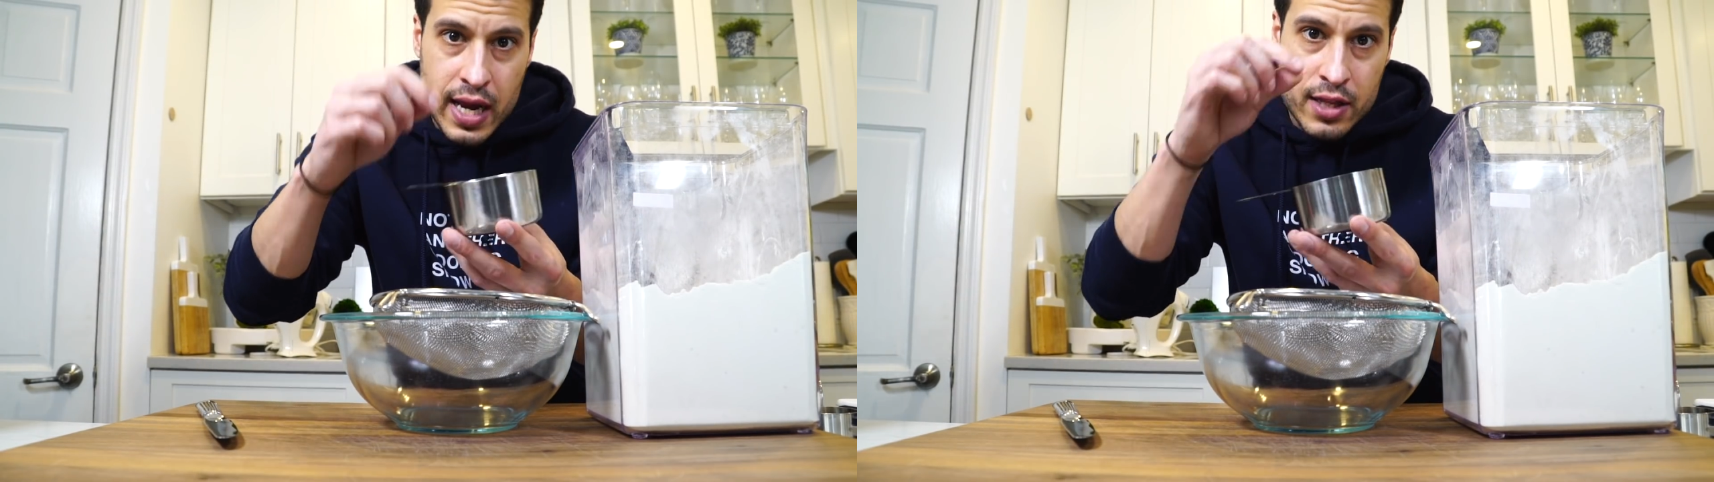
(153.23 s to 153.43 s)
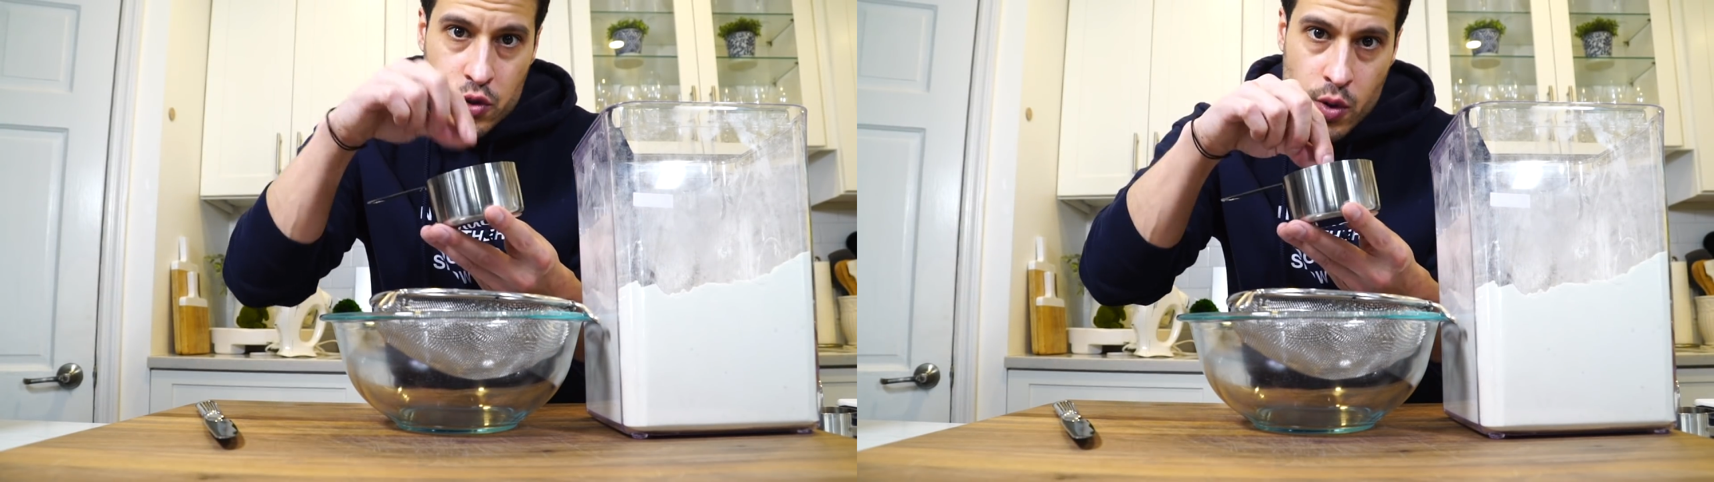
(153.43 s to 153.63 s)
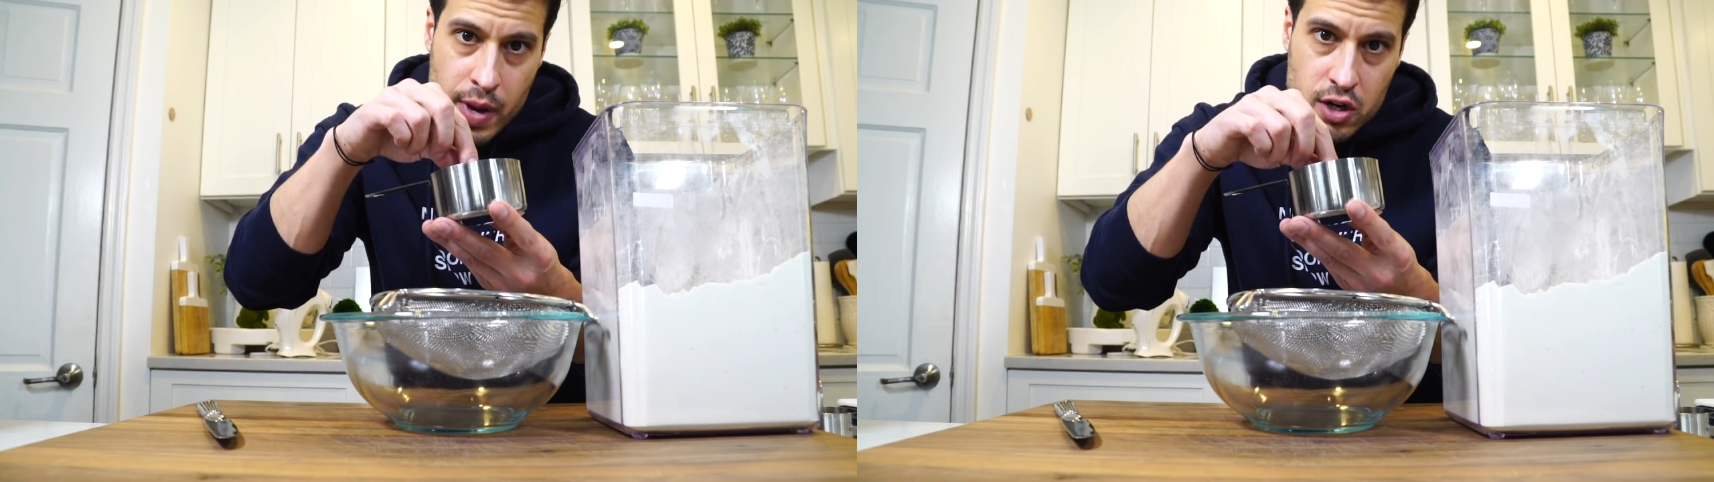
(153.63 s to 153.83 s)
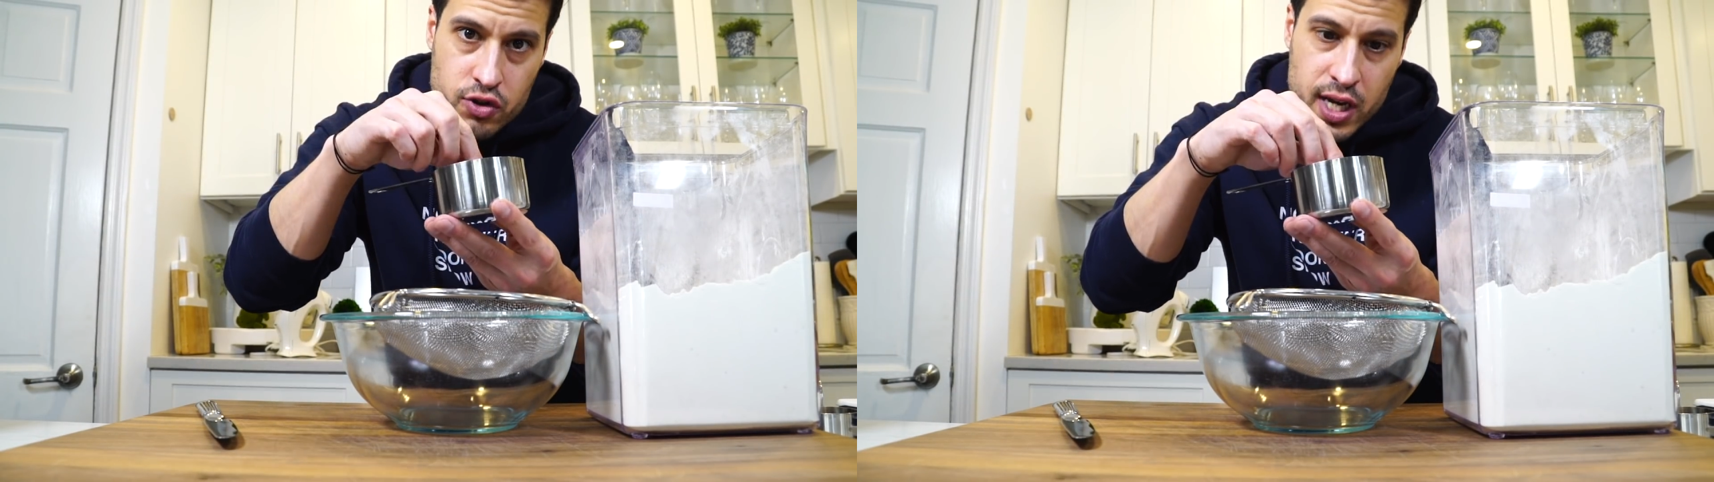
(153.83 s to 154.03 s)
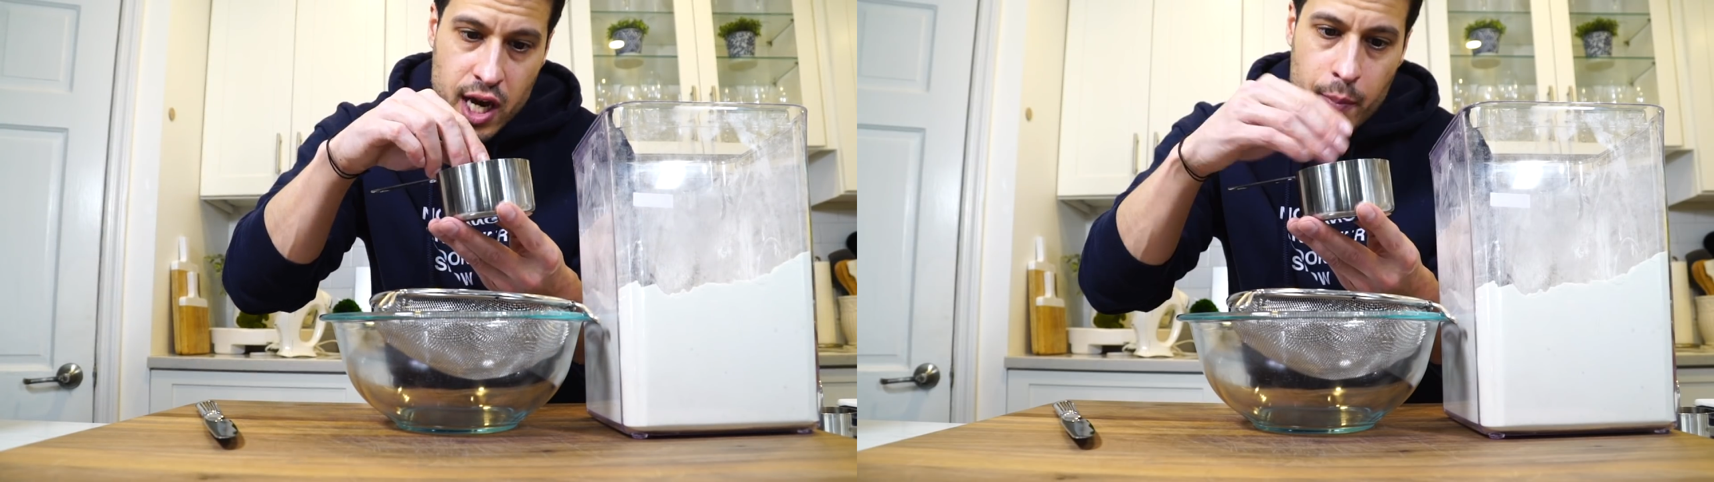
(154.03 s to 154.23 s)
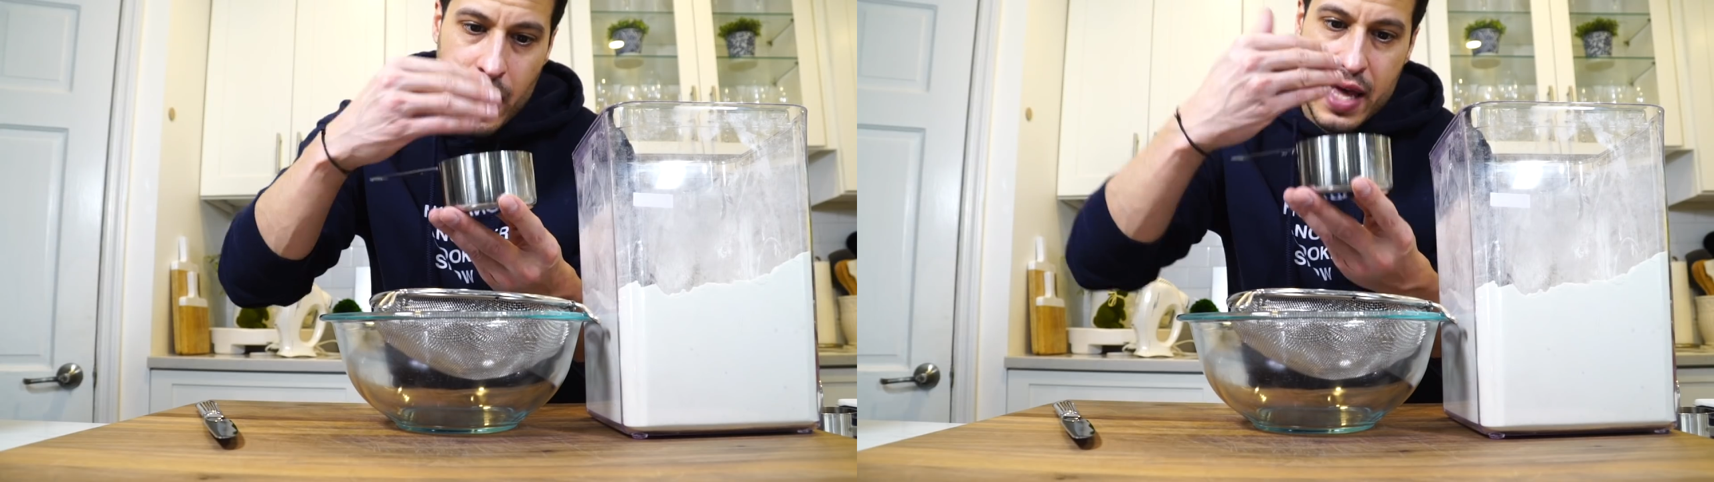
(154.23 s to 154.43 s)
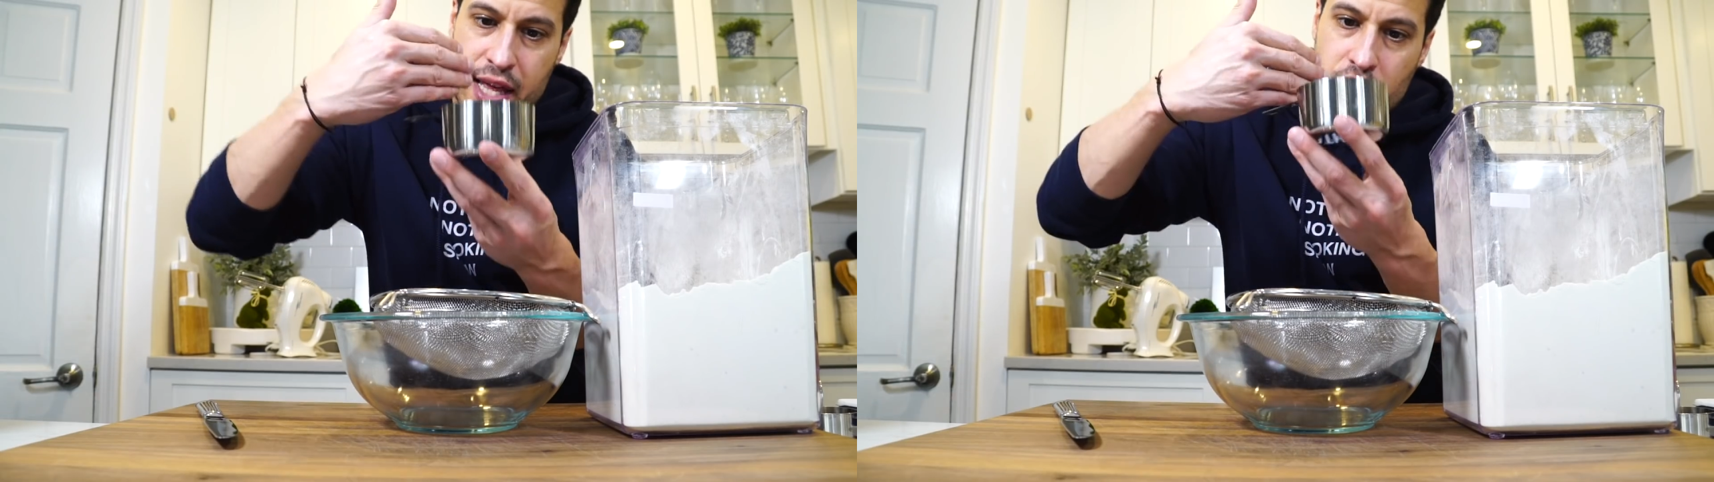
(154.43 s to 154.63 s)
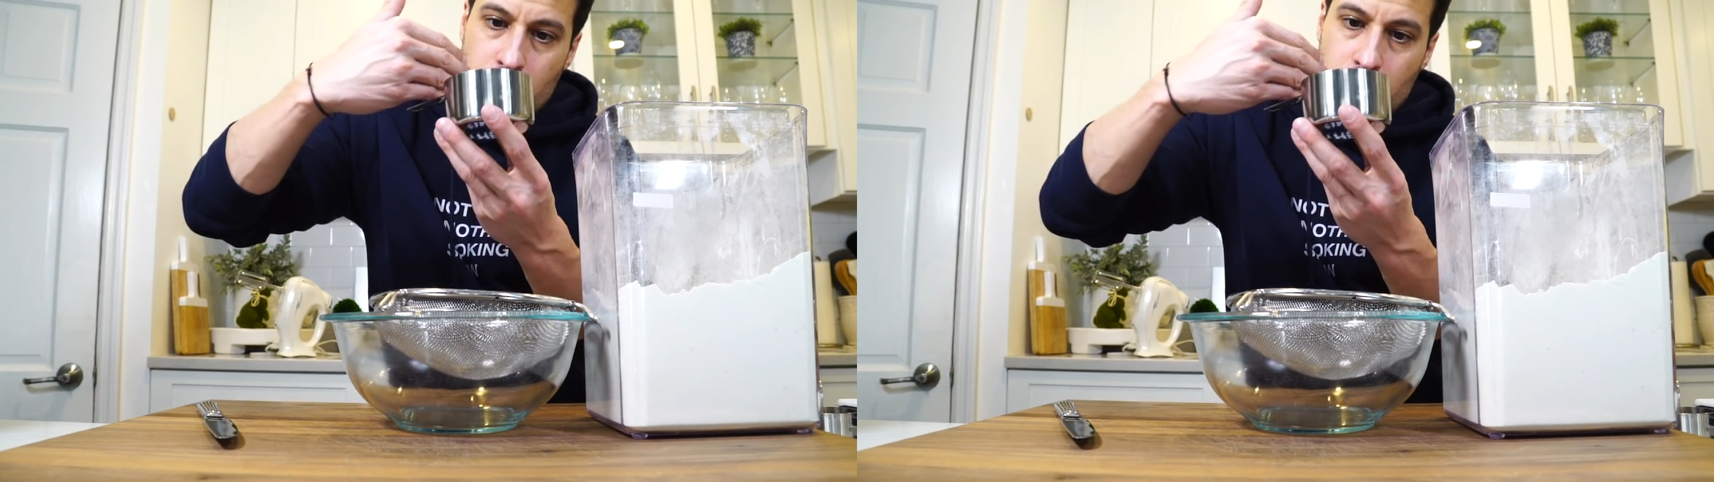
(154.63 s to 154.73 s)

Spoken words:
into a measuring cup and then